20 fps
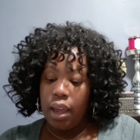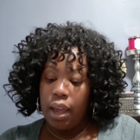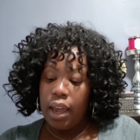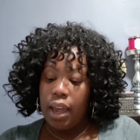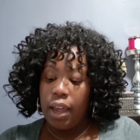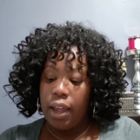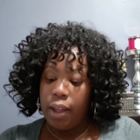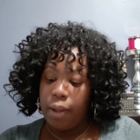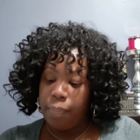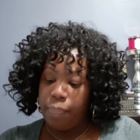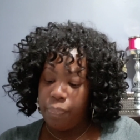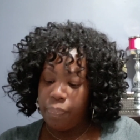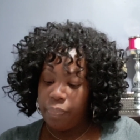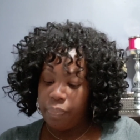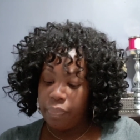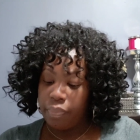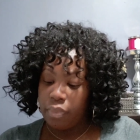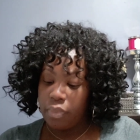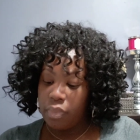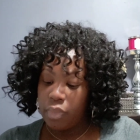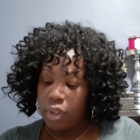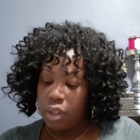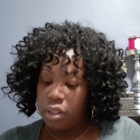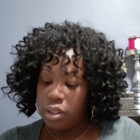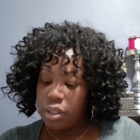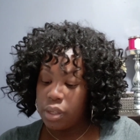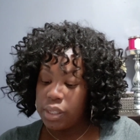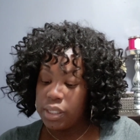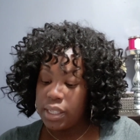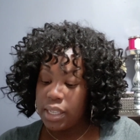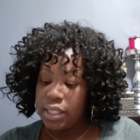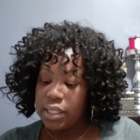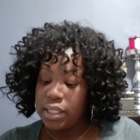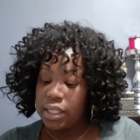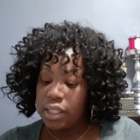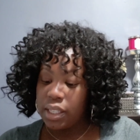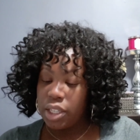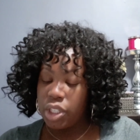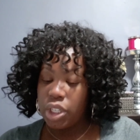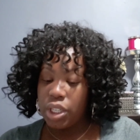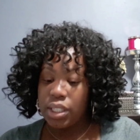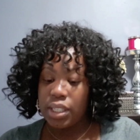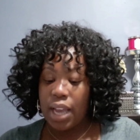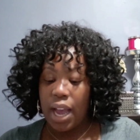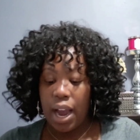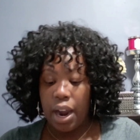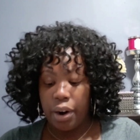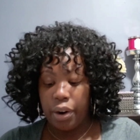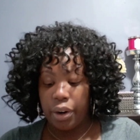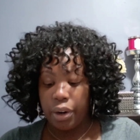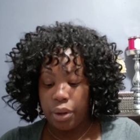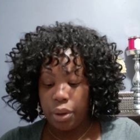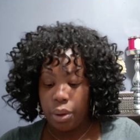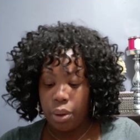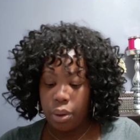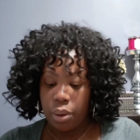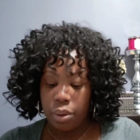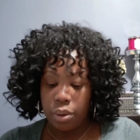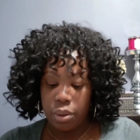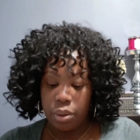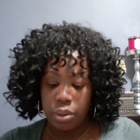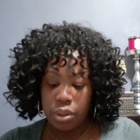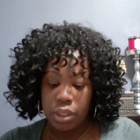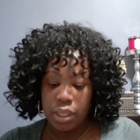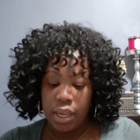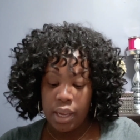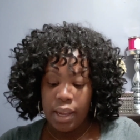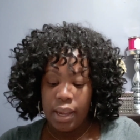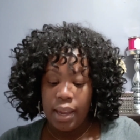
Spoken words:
So it says delicious, hot or cold.